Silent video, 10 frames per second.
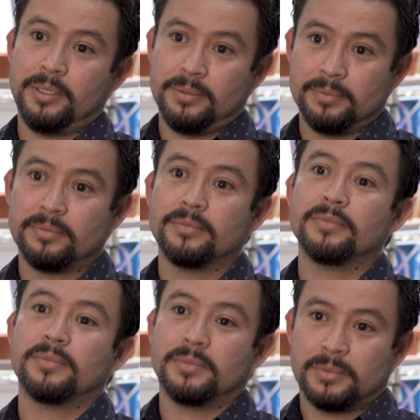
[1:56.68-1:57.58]
will
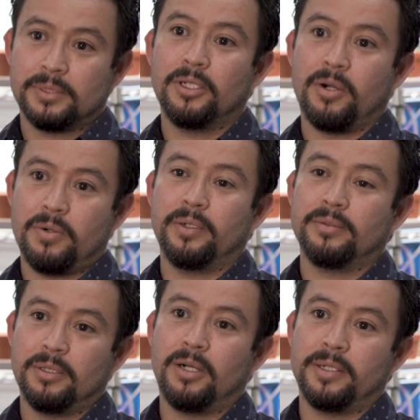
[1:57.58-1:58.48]
go
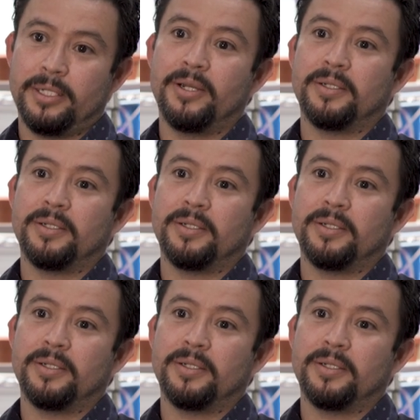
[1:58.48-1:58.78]
on and